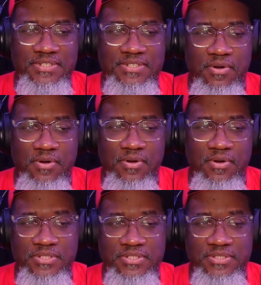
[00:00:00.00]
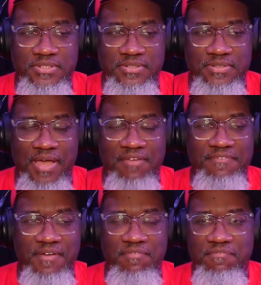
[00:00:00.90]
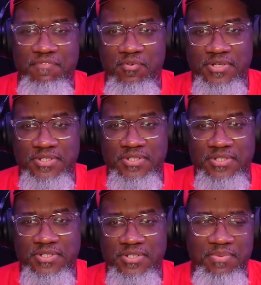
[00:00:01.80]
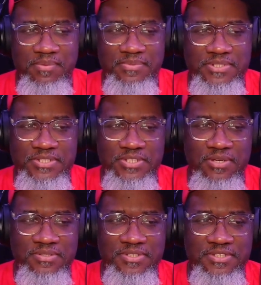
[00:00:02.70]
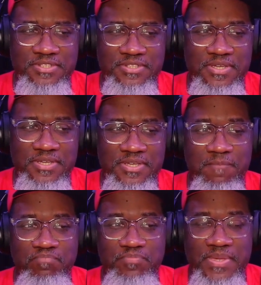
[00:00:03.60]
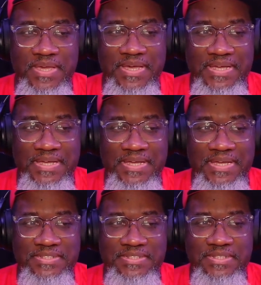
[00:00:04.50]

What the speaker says: or I felt forced to keep up with the Joneses because